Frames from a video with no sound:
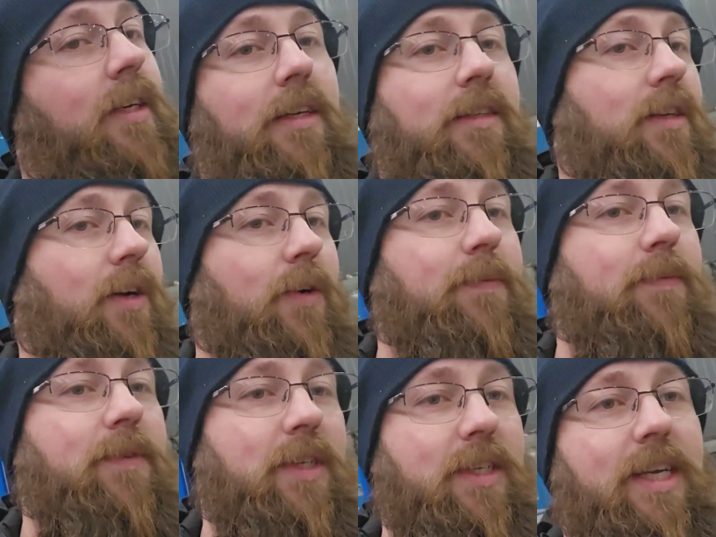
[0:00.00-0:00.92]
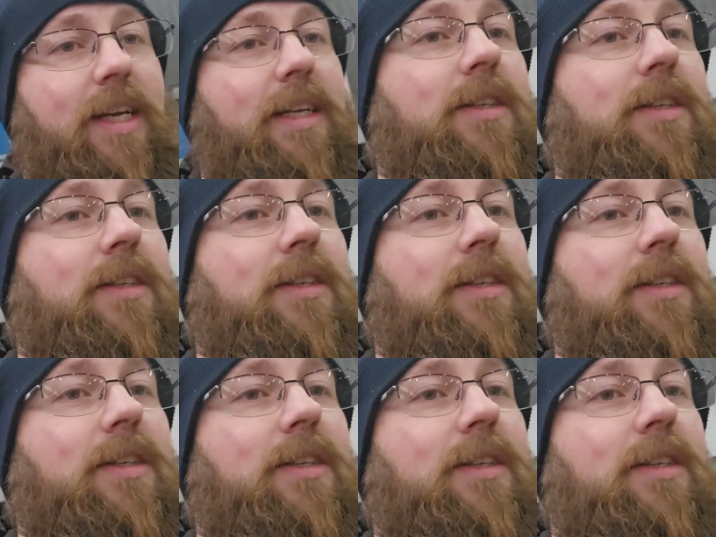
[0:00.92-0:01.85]
So let's get into it.
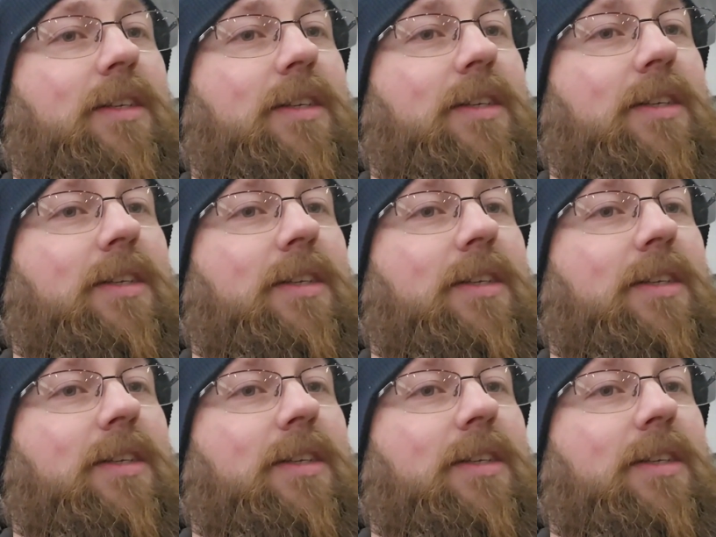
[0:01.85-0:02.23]
So